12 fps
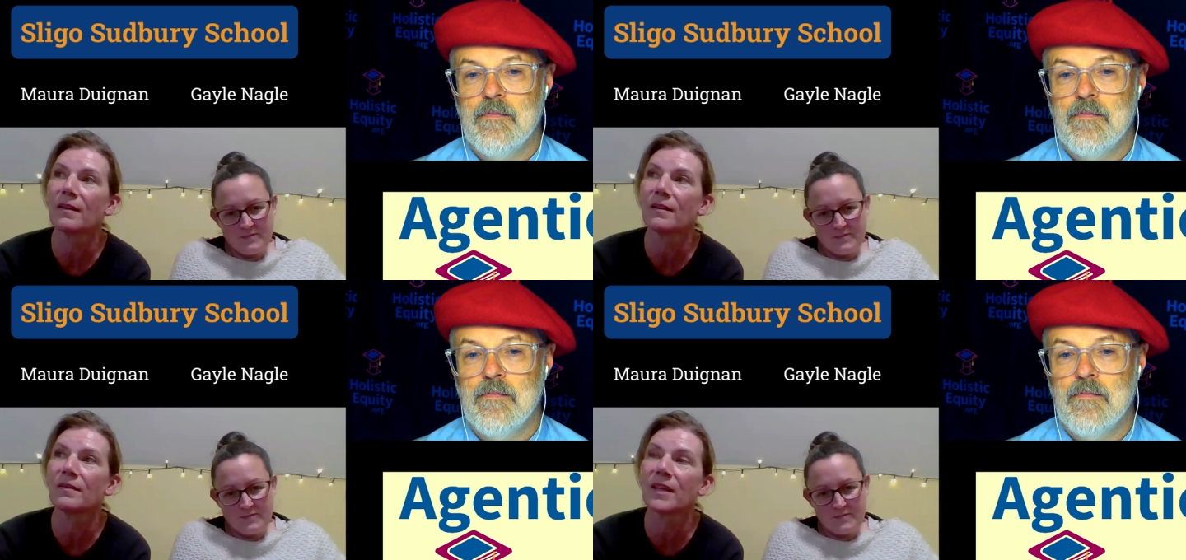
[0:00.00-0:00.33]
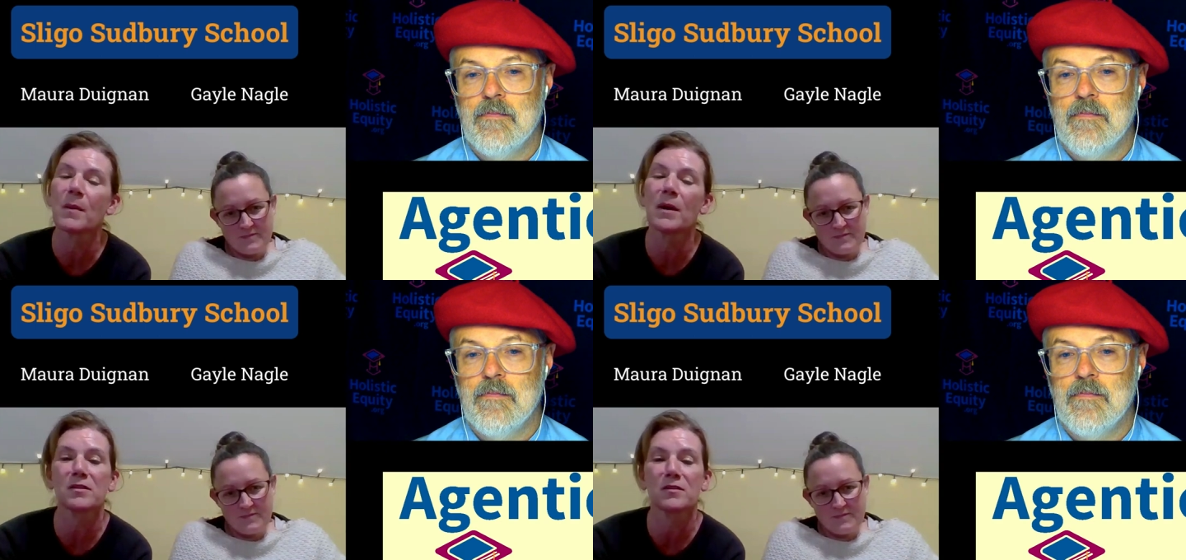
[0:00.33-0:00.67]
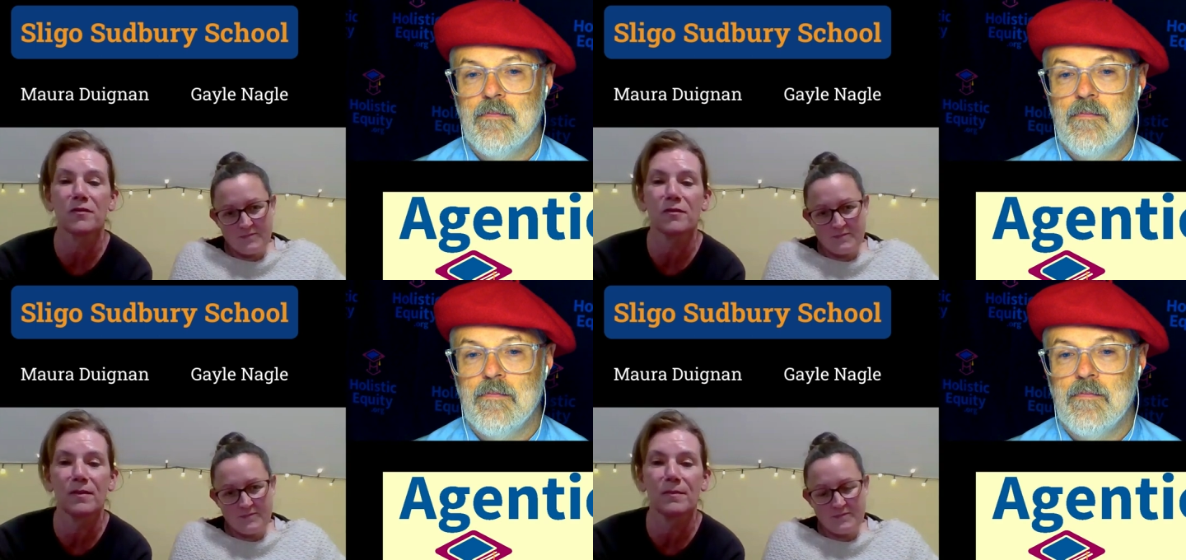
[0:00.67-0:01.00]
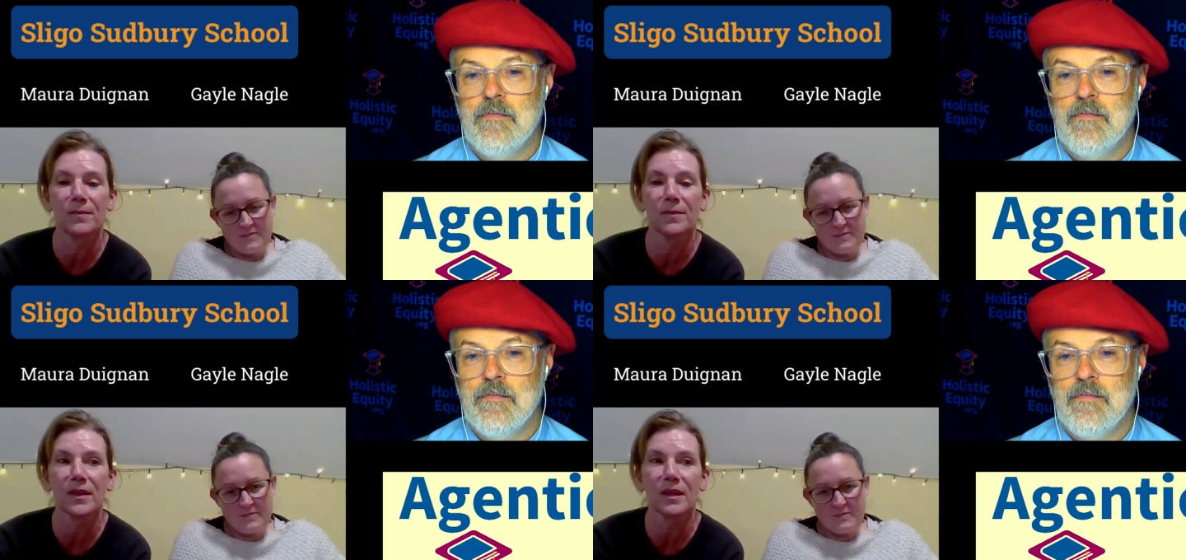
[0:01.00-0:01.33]
Speaker 1: the amount of
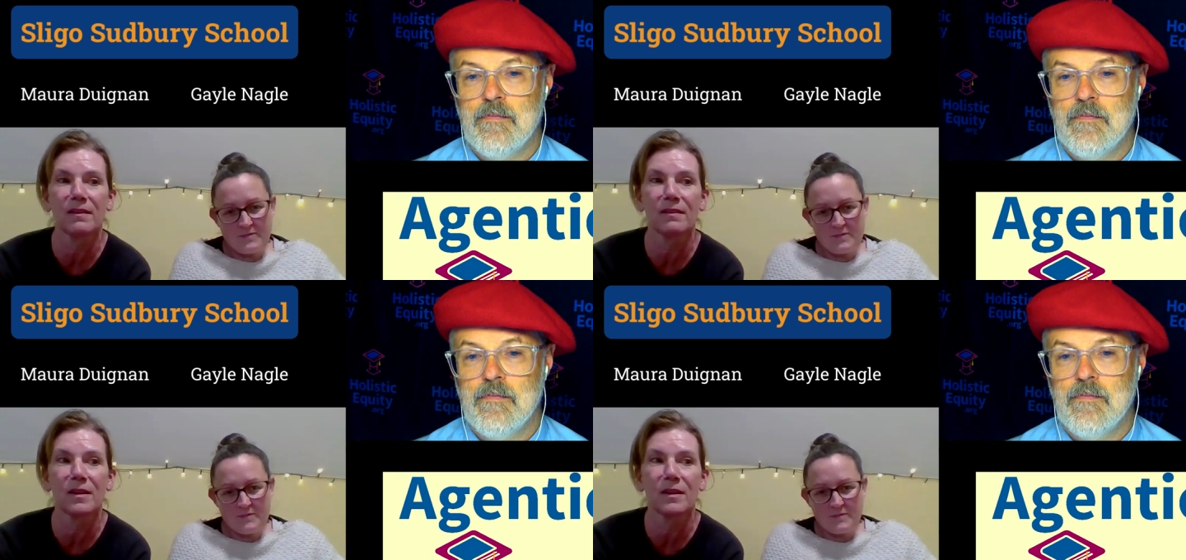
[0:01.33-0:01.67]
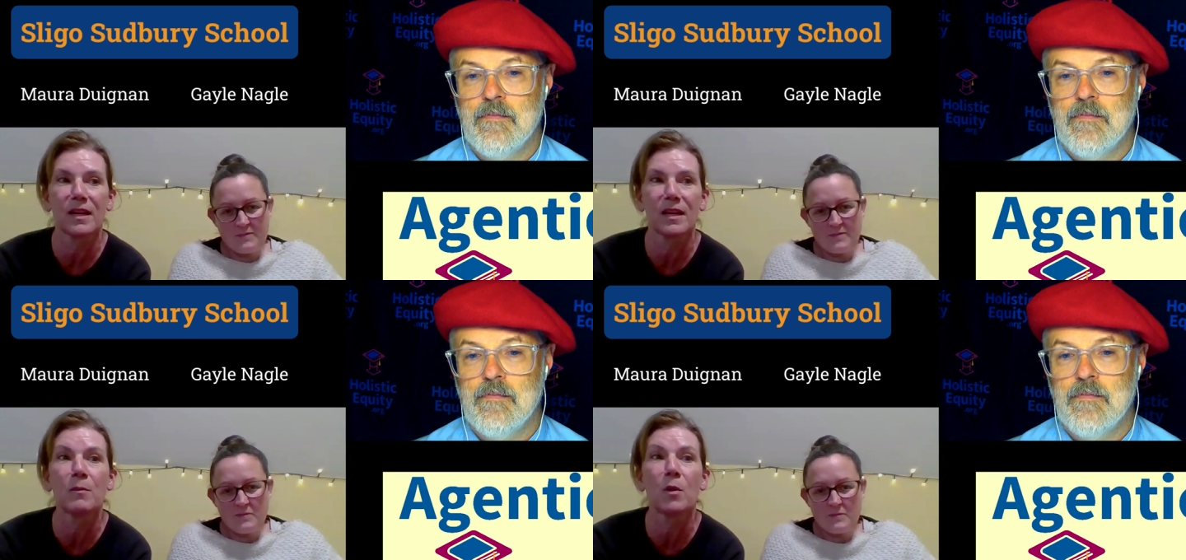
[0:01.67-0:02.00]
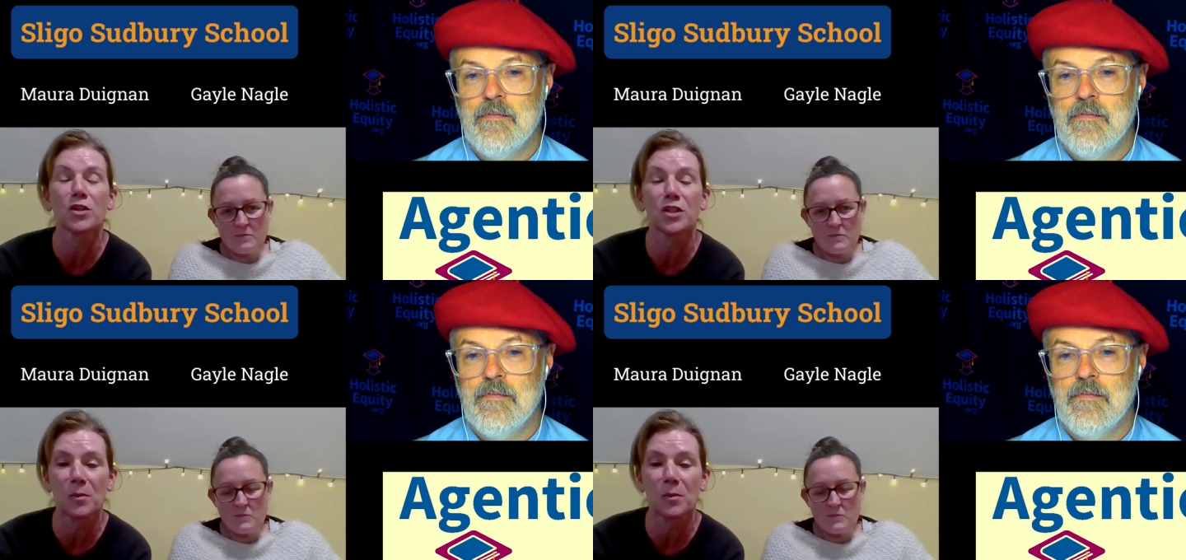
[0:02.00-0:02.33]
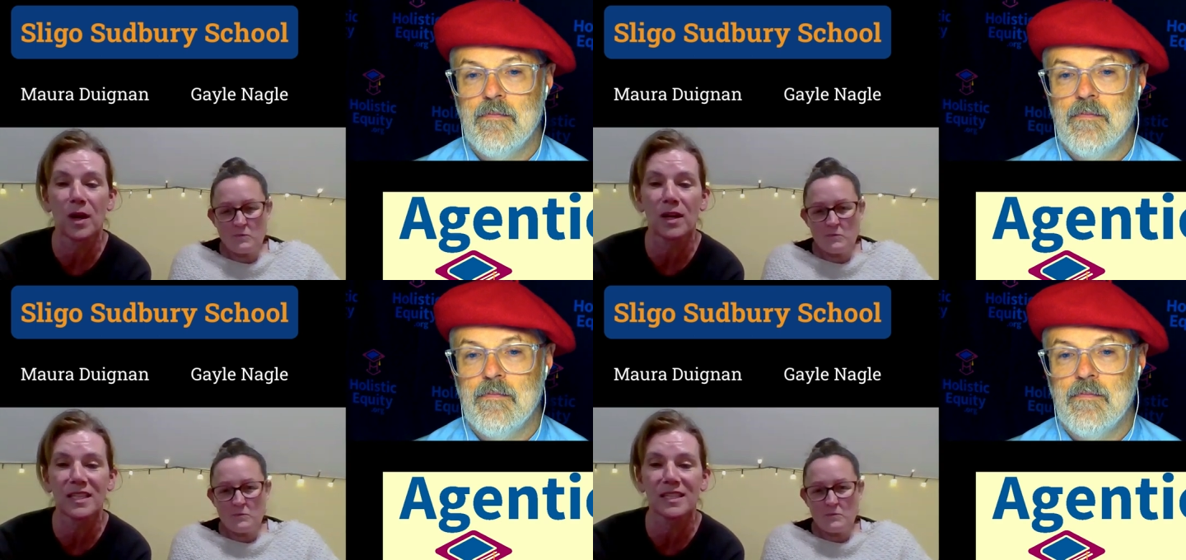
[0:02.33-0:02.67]
emotional
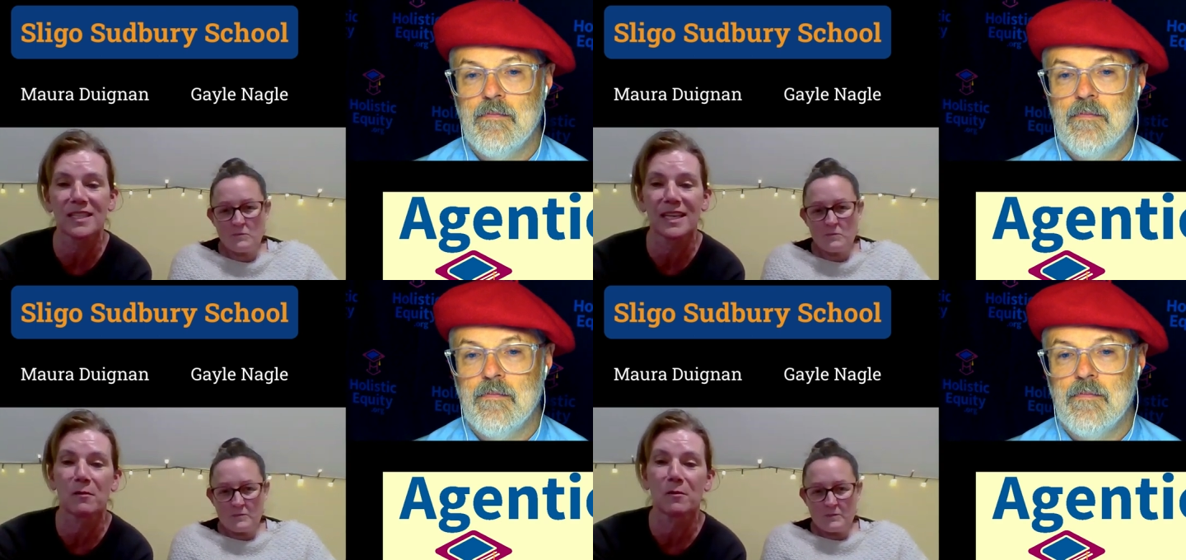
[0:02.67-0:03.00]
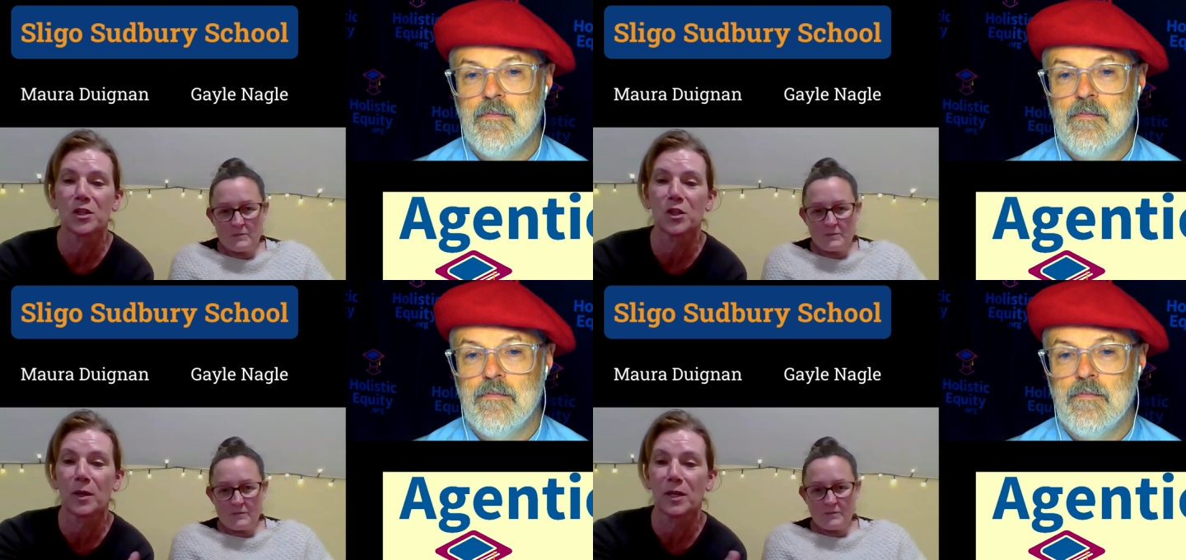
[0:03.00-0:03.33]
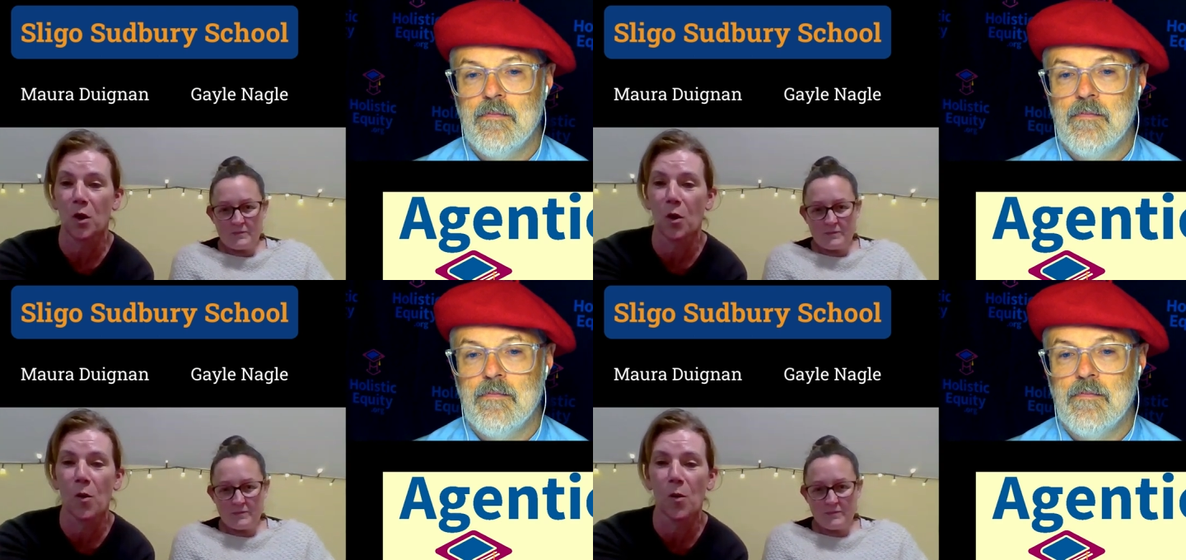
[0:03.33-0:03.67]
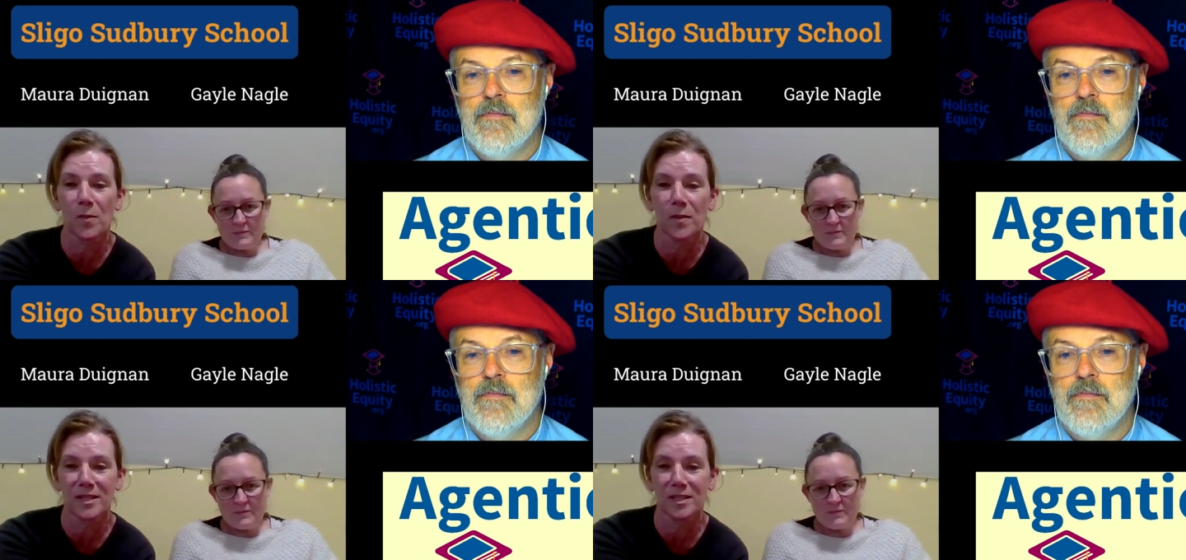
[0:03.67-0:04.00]
processing they will do at
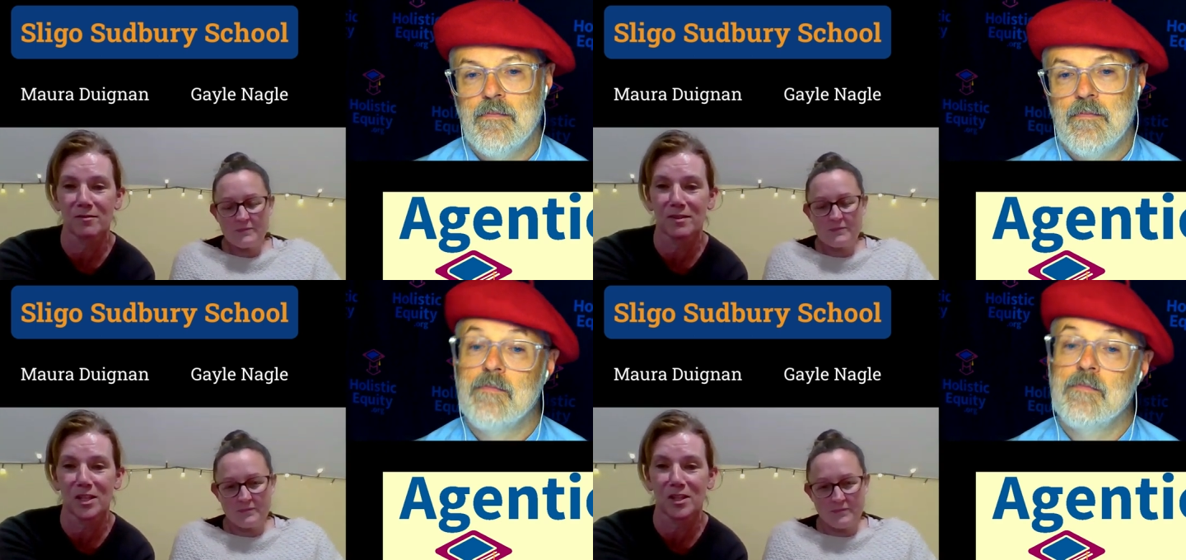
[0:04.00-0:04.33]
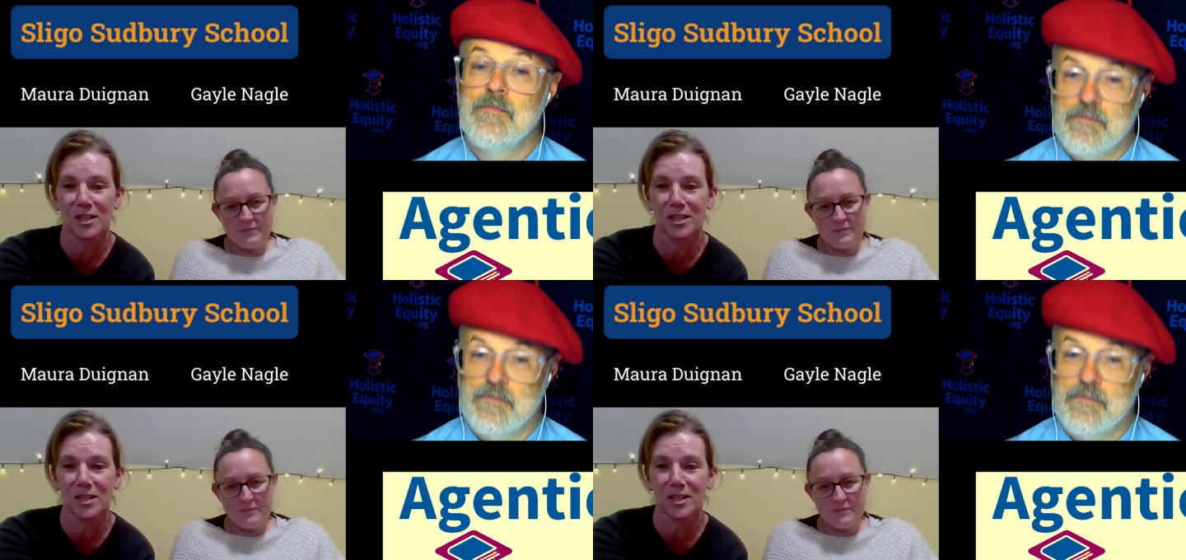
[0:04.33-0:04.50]
home as a result